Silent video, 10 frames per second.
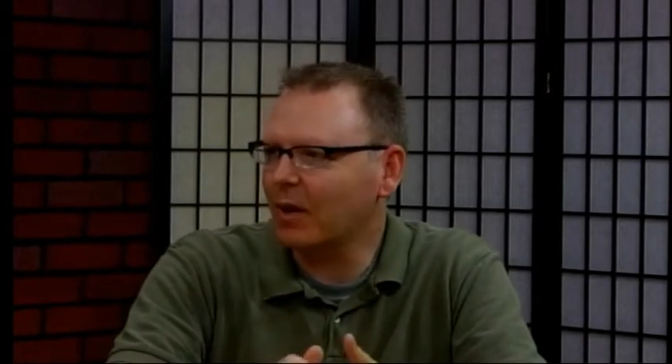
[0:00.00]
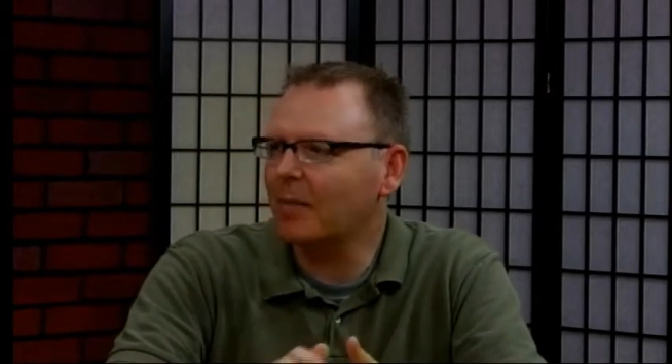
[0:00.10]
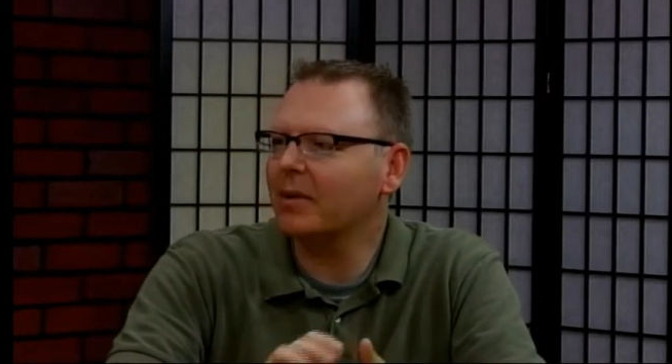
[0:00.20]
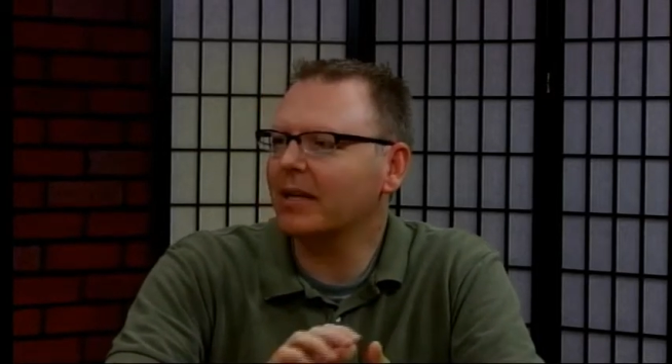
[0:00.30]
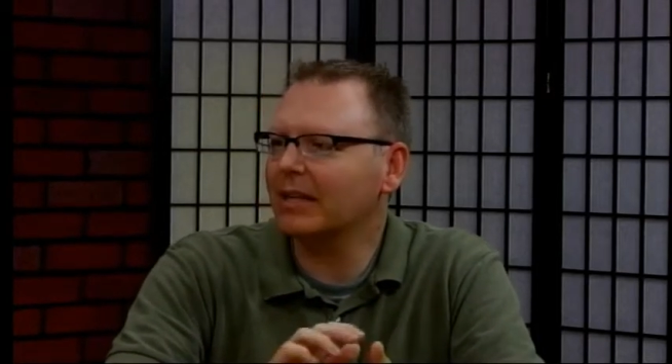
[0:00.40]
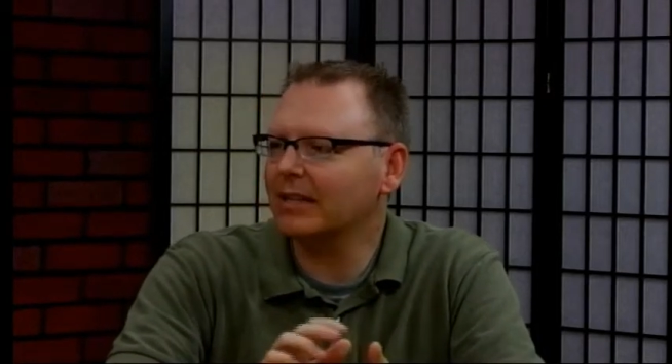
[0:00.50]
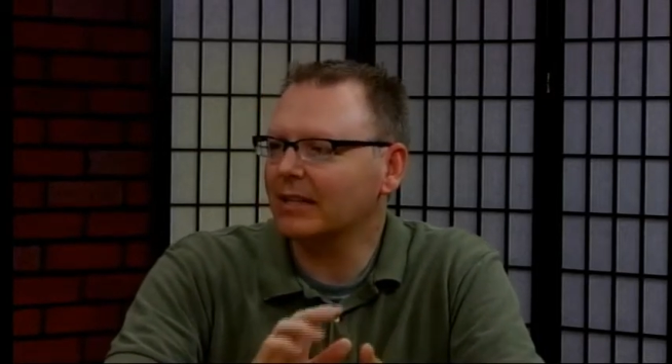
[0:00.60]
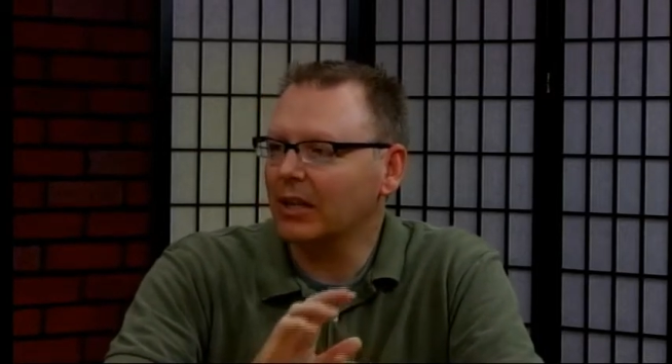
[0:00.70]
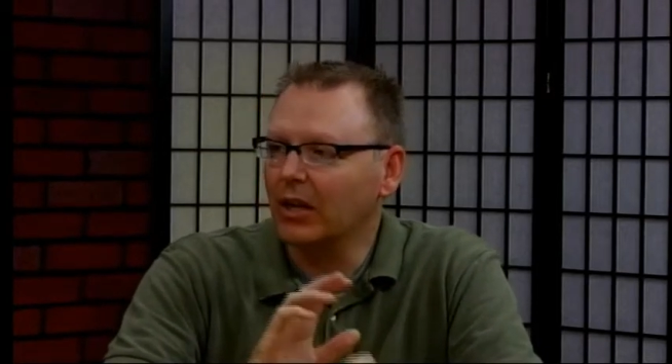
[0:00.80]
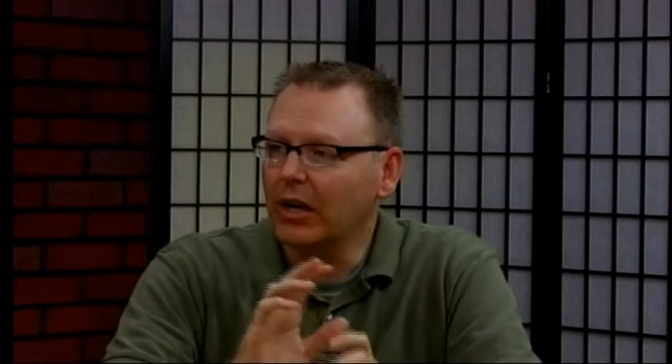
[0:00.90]
web
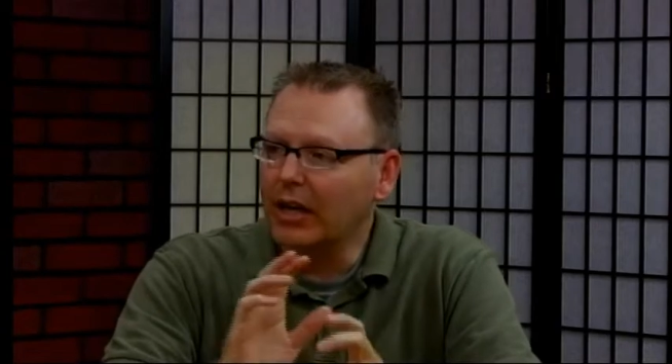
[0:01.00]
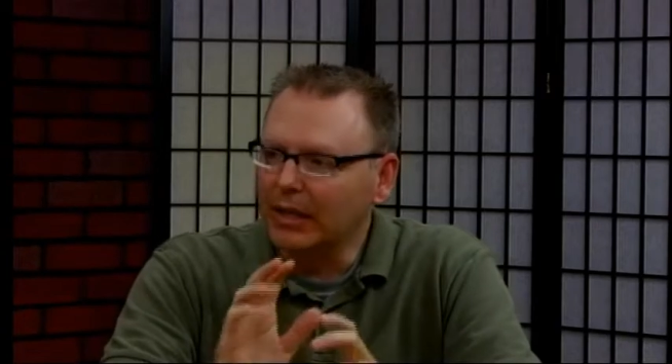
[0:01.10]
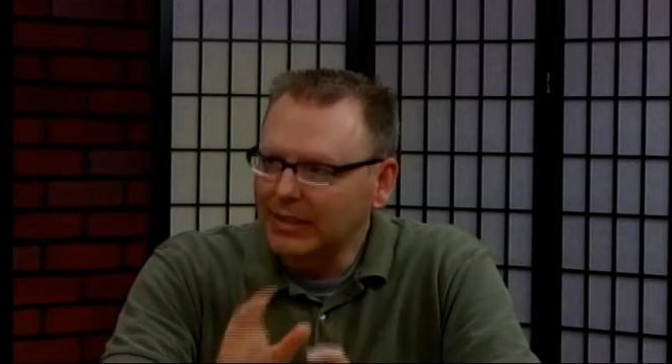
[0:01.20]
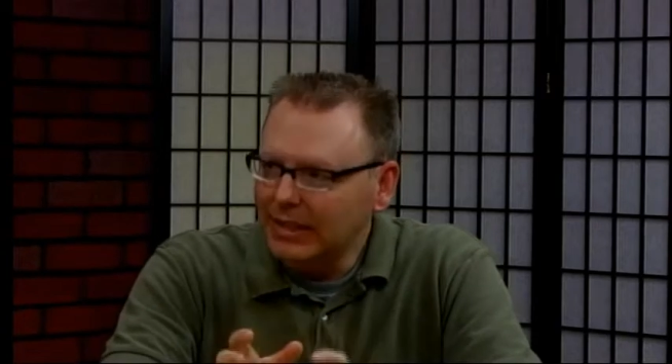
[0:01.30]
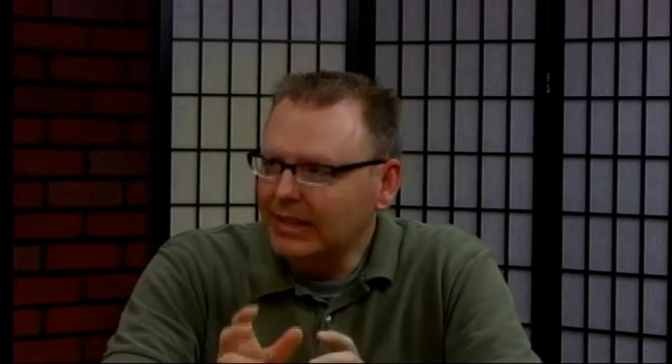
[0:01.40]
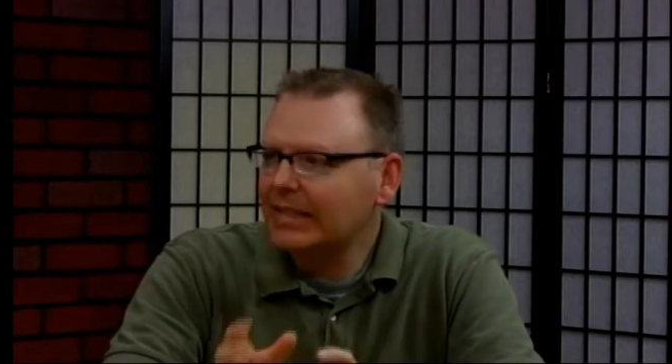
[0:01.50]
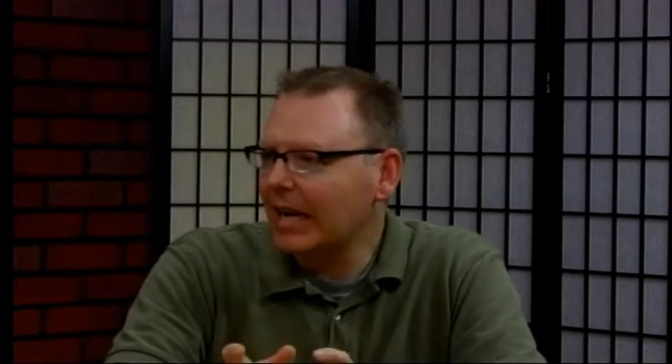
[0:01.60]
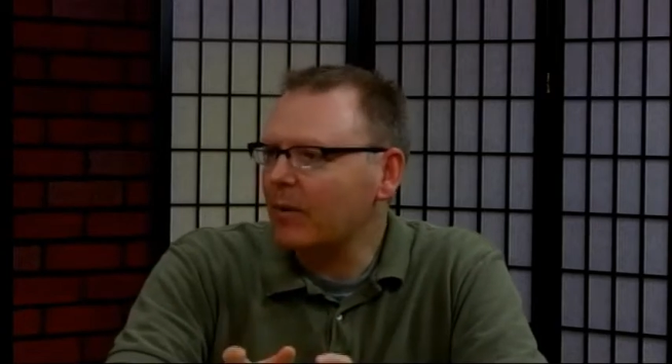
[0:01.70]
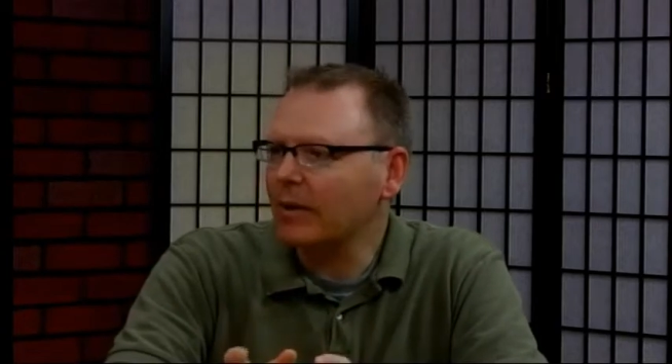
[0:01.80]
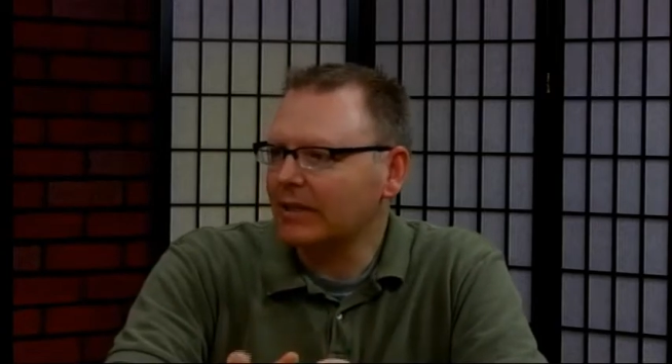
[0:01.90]
needs, 6 to
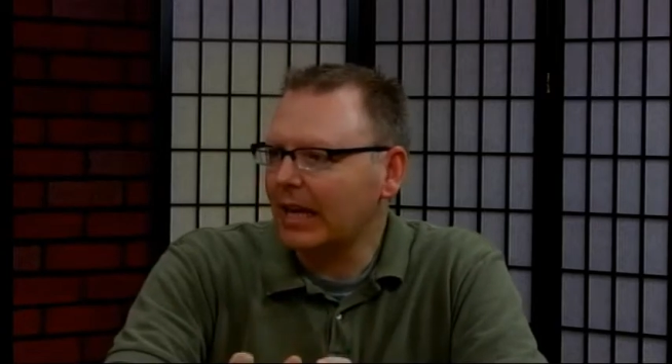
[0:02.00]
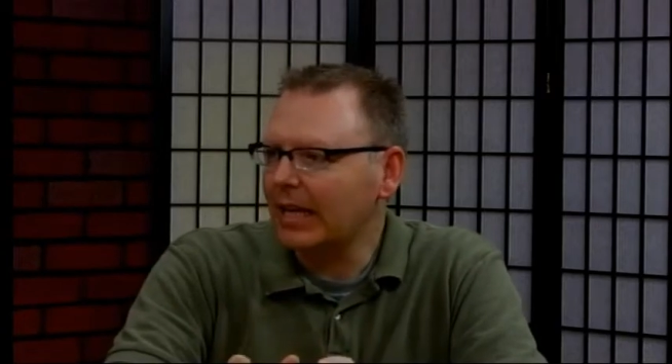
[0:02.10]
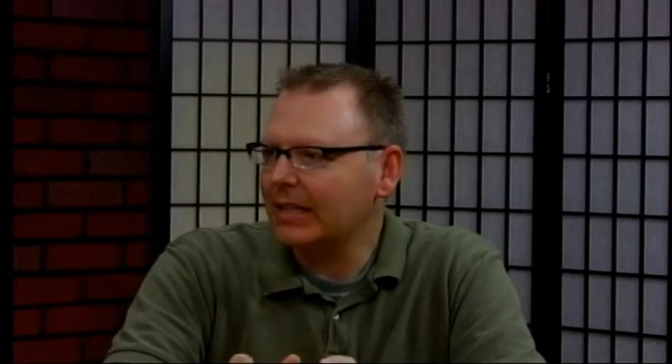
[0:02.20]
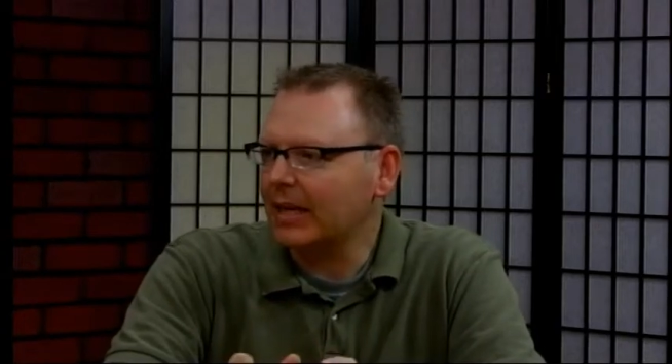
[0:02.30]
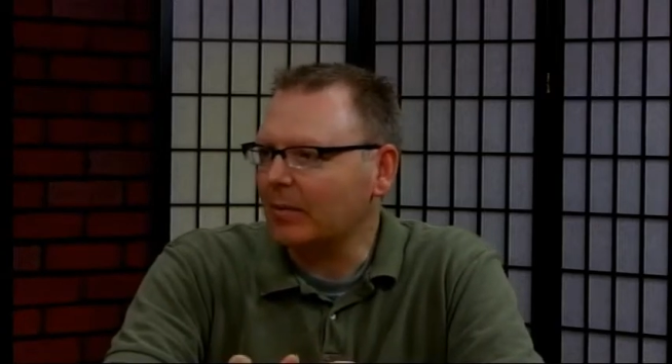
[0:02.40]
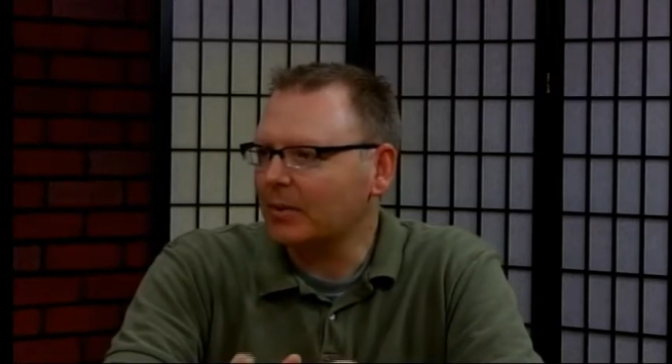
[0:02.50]
8 weeks ahead of time.